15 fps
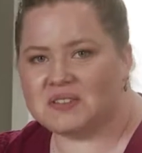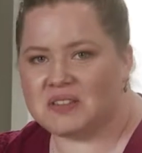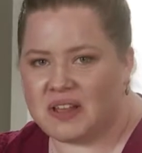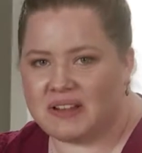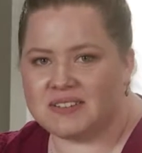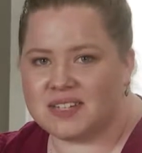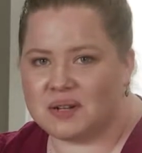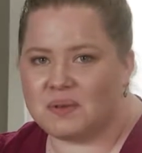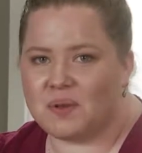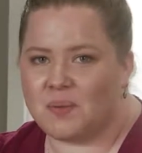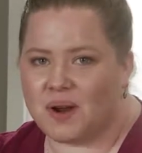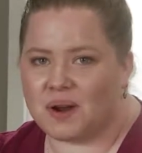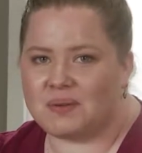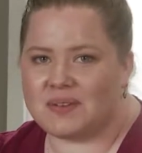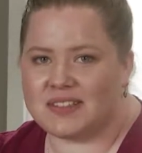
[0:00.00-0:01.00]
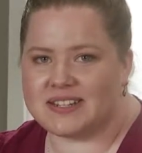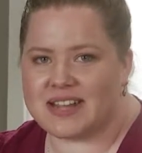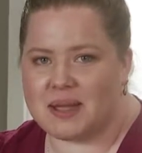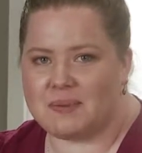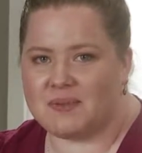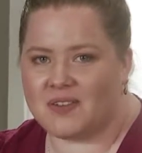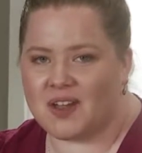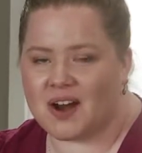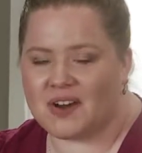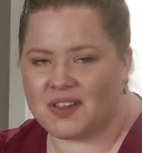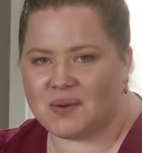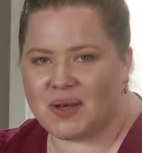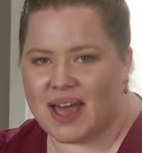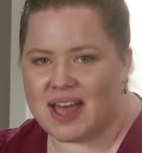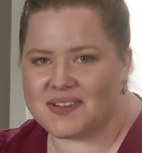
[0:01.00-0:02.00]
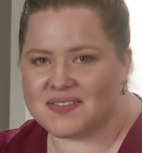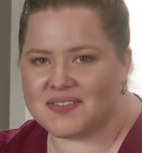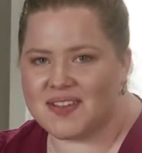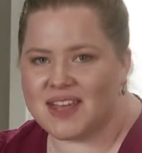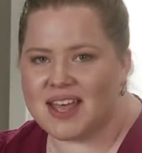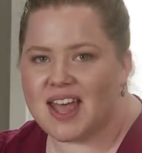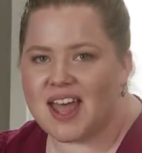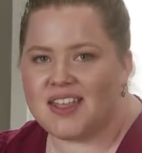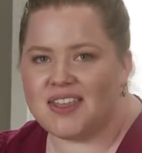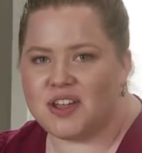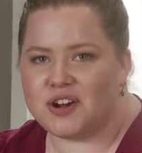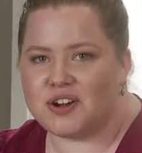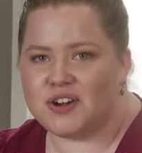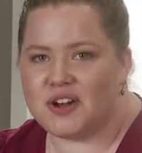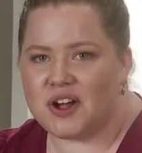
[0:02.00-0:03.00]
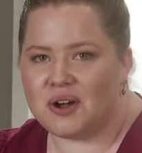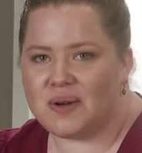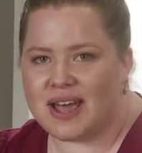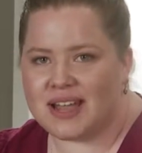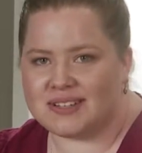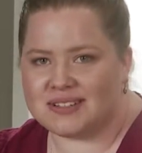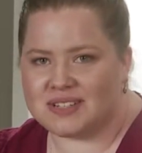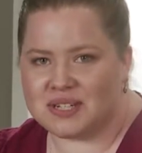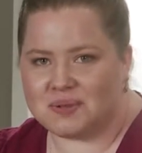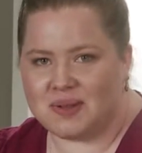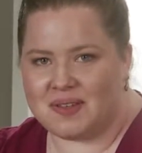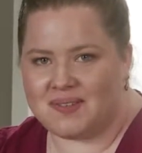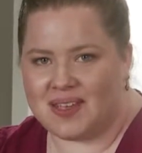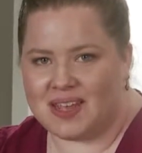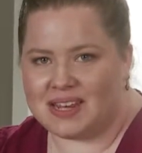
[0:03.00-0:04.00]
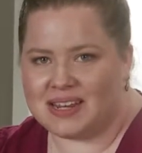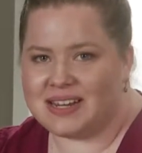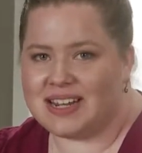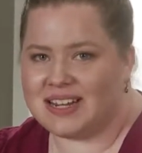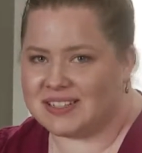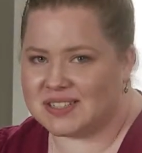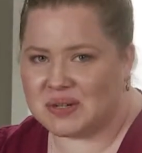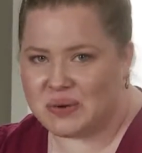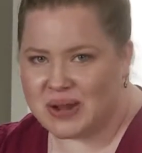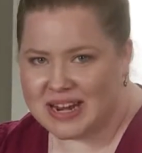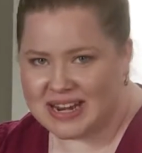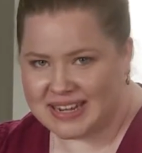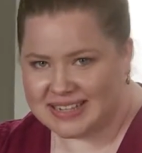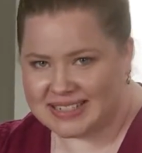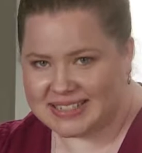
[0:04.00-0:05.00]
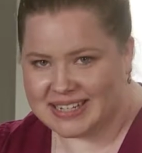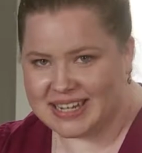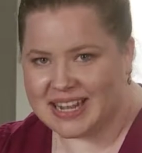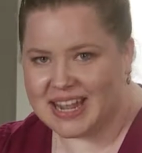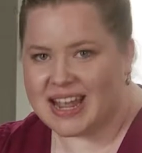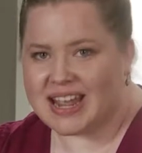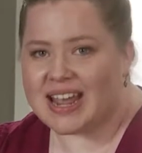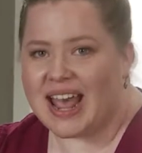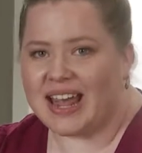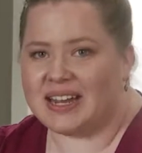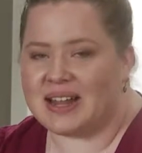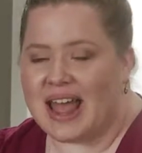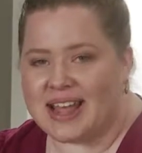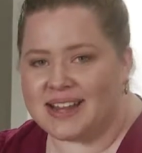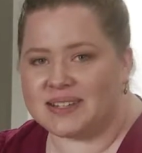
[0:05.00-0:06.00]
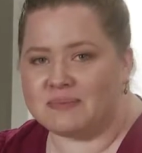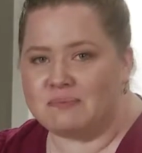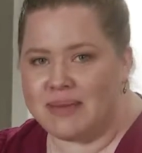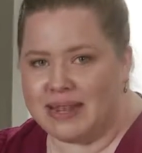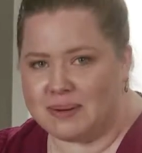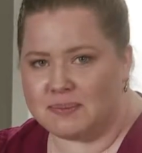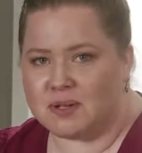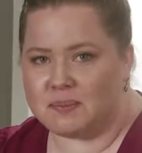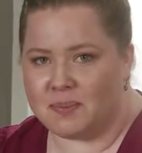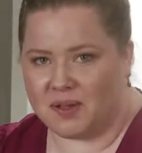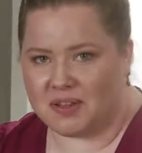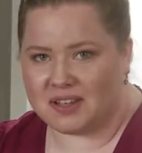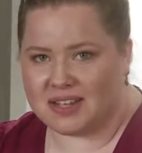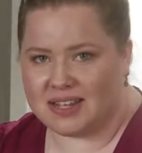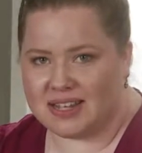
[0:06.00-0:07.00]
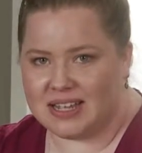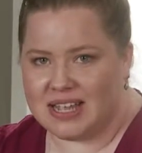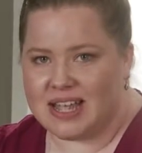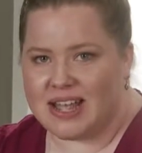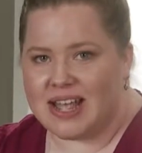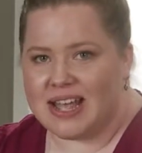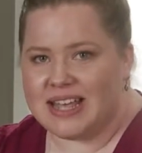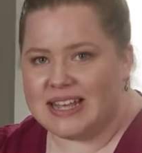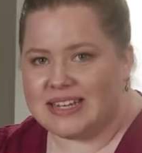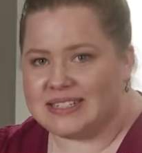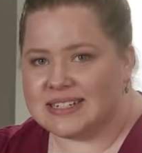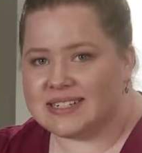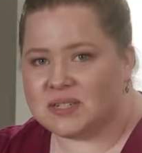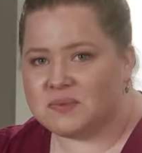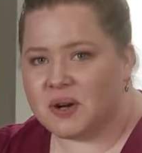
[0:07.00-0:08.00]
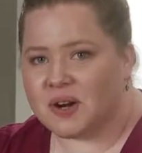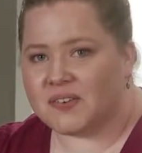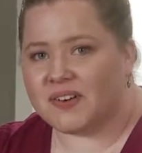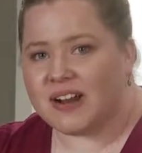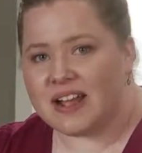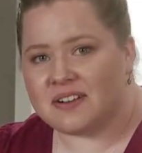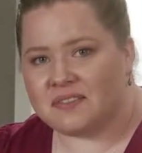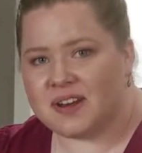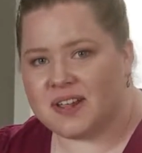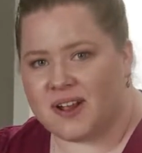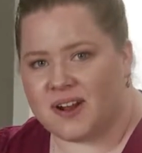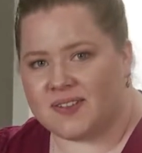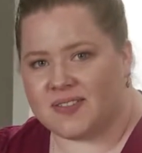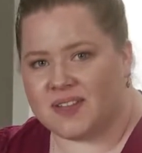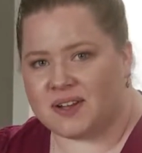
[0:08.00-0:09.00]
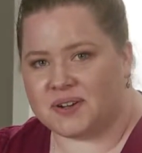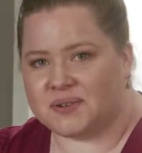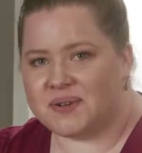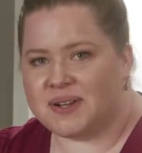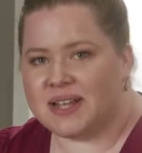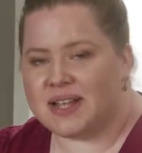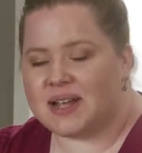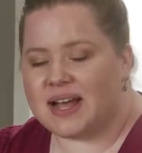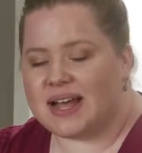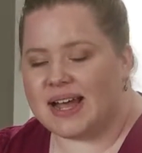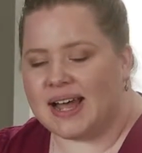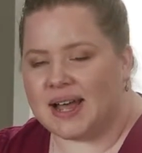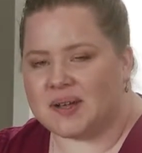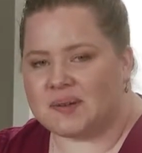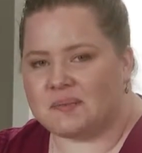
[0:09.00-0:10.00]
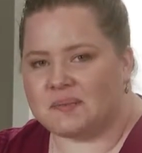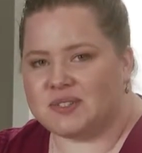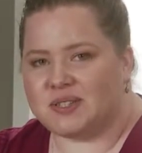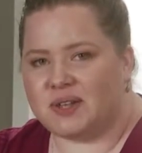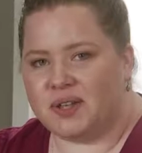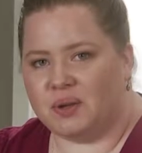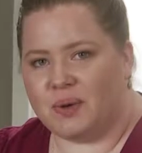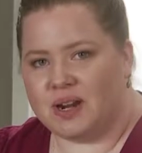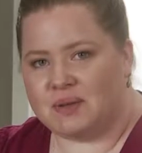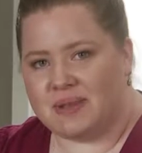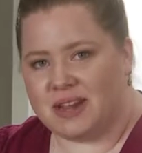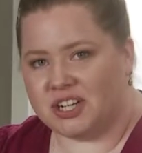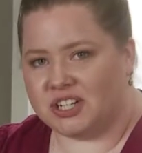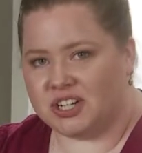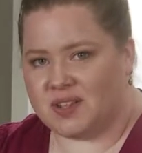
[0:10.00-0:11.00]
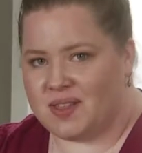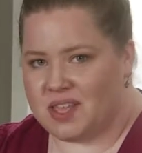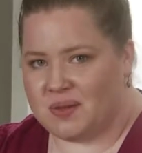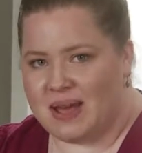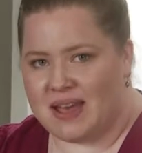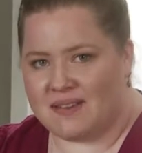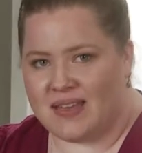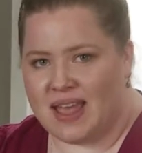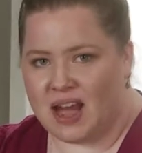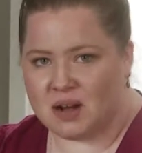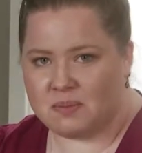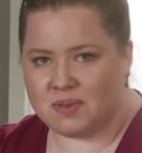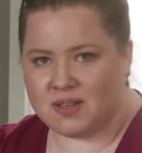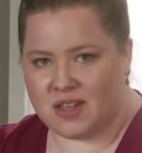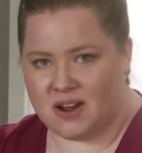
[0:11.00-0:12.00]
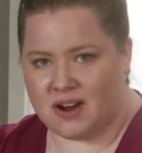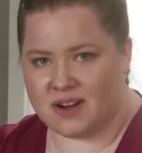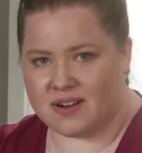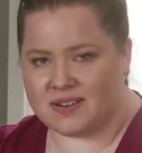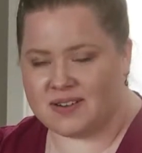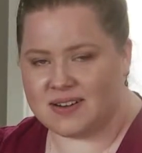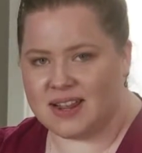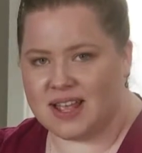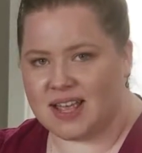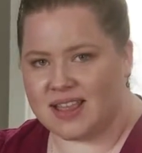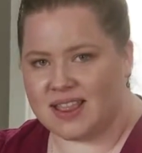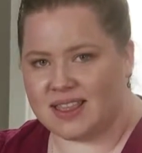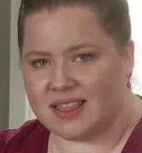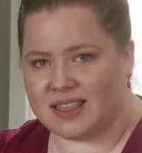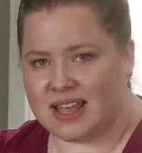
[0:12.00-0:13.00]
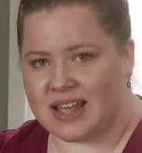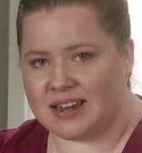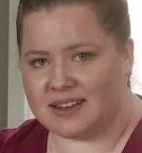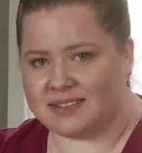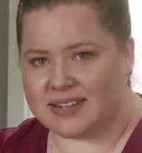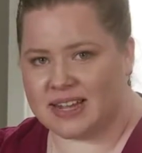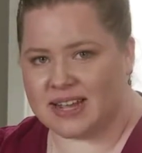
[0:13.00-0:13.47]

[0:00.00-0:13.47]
so long as it will work with the type of yarn you have. There are no ends to weave in, it's quite easy, and it adds minimal bulk. It doesn't work for every yarn though, so you'll want to make sure that you have animal yarn that